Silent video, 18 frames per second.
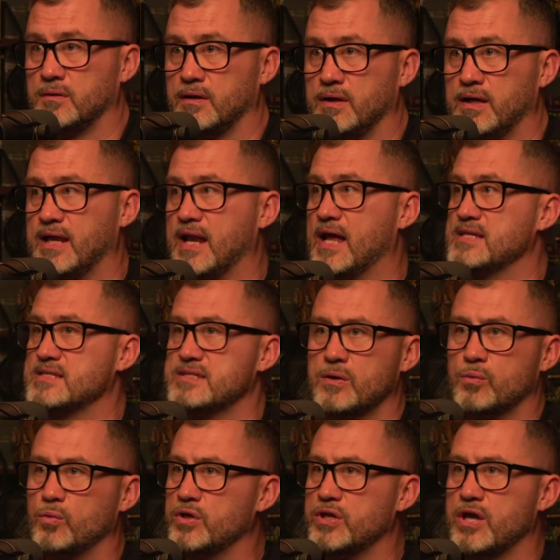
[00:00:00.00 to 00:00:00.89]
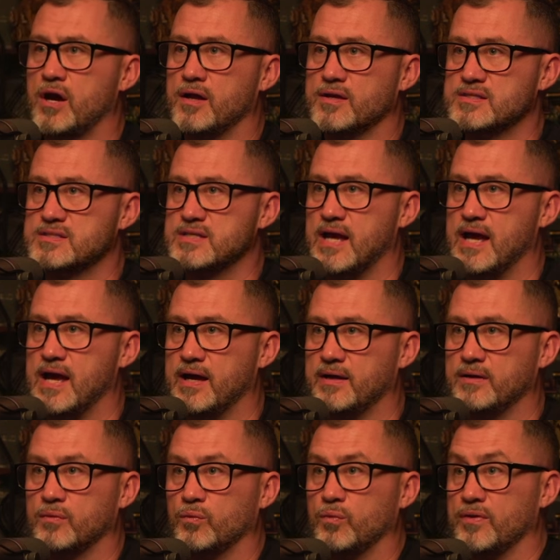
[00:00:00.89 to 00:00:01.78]
And I said, well, y'all
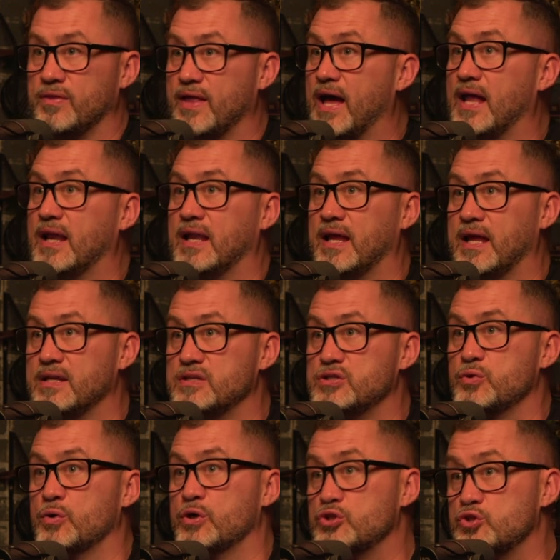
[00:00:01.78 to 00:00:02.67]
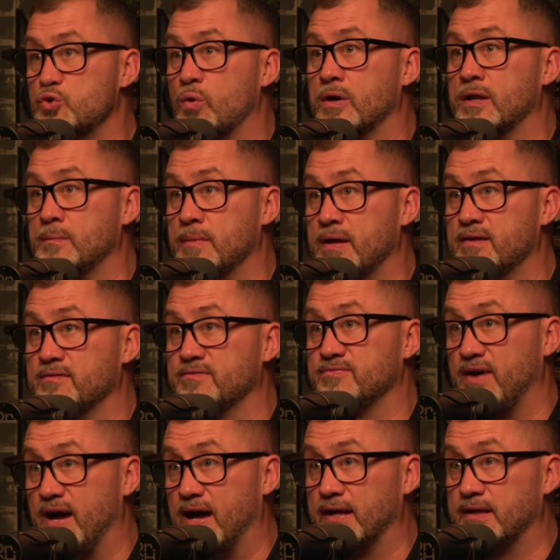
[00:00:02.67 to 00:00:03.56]
decide. Well, that led to a twenty-minute
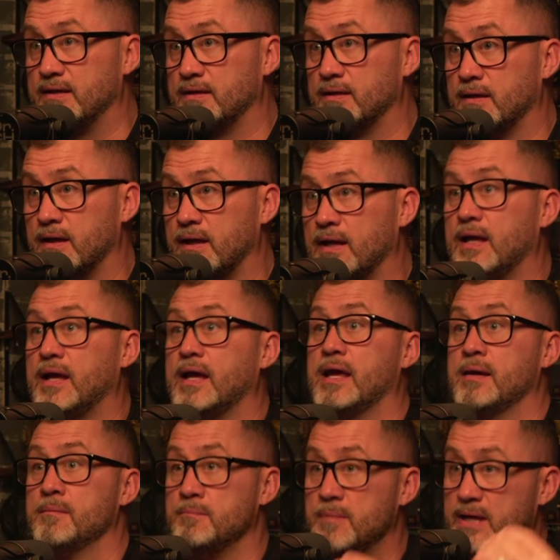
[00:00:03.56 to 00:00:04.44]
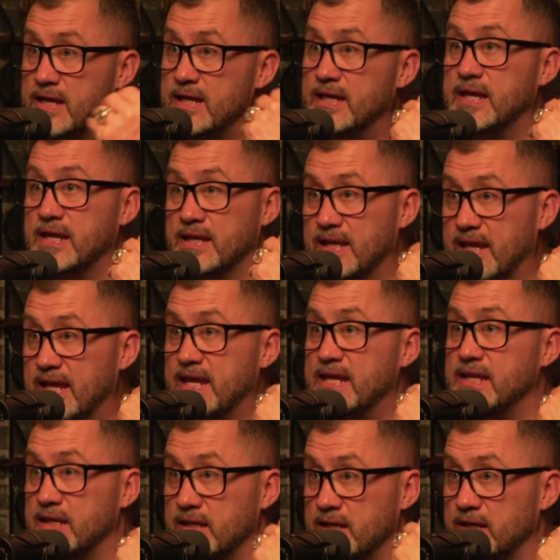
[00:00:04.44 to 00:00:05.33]
fight and me getting
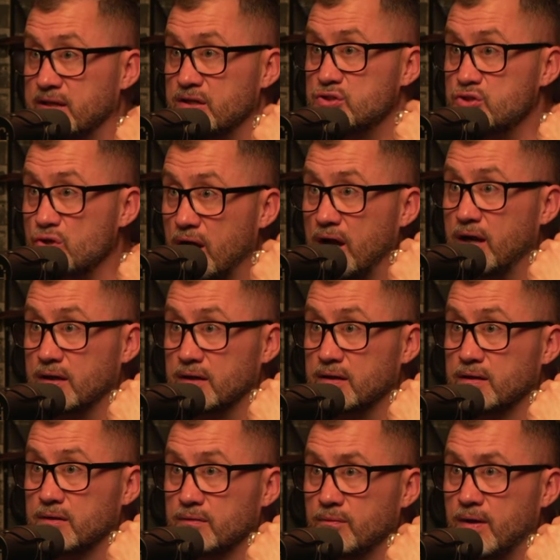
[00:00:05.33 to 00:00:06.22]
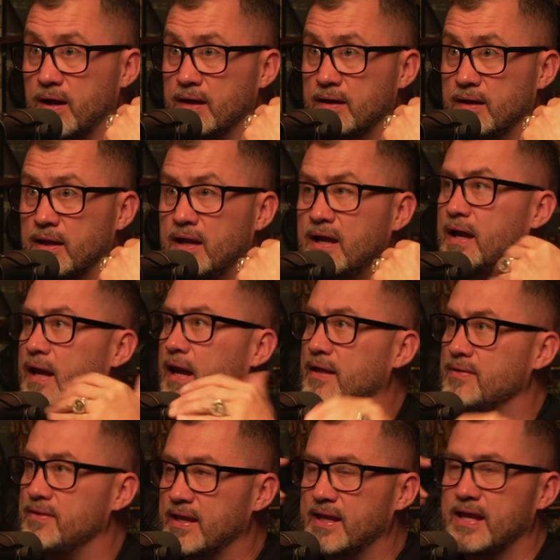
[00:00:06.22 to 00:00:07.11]
heated in the truck. Yeah. Right?
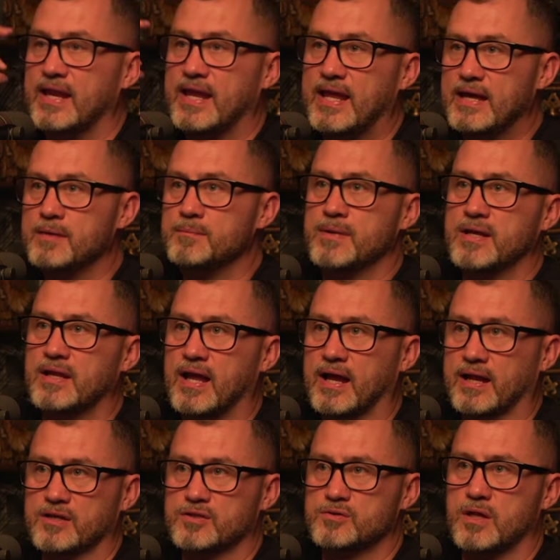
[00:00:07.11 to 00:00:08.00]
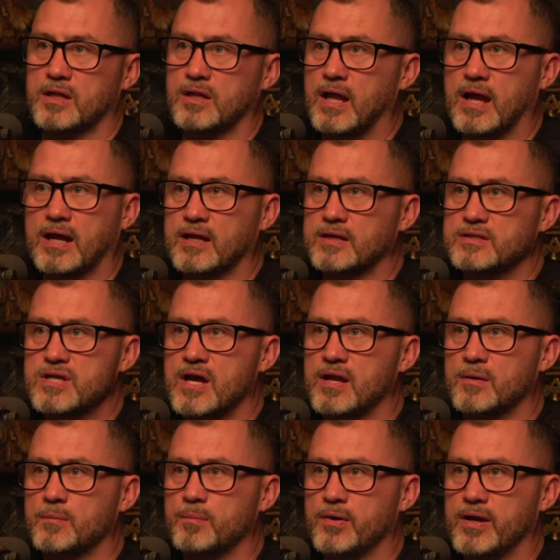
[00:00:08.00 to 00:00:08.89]
And then it hit me like a, like a
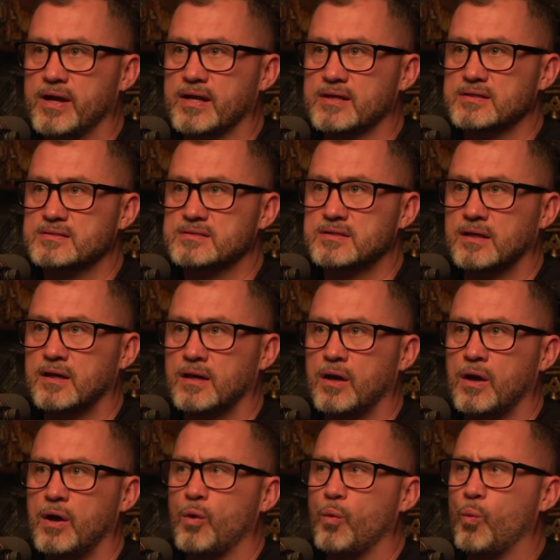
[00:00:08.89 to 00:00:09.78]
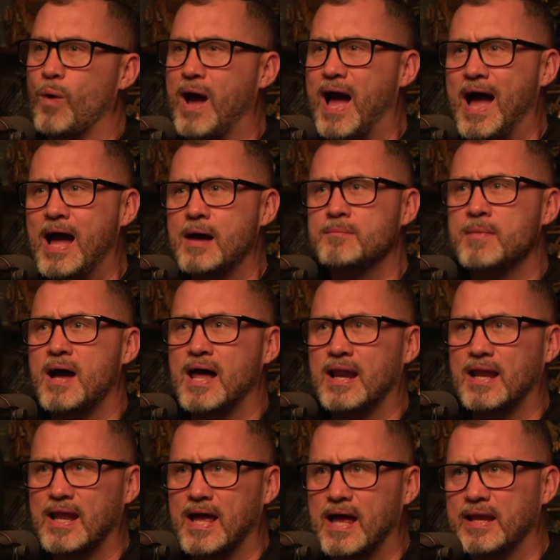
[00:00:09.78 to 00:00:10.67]
ton of bricks. Why am I
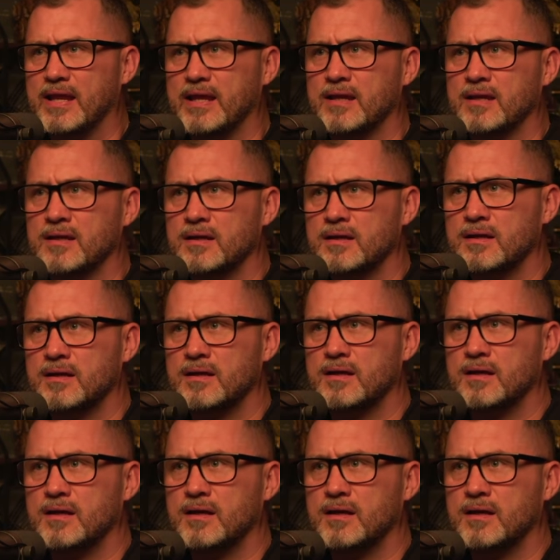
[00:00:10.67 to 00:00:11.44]
letting... Yep.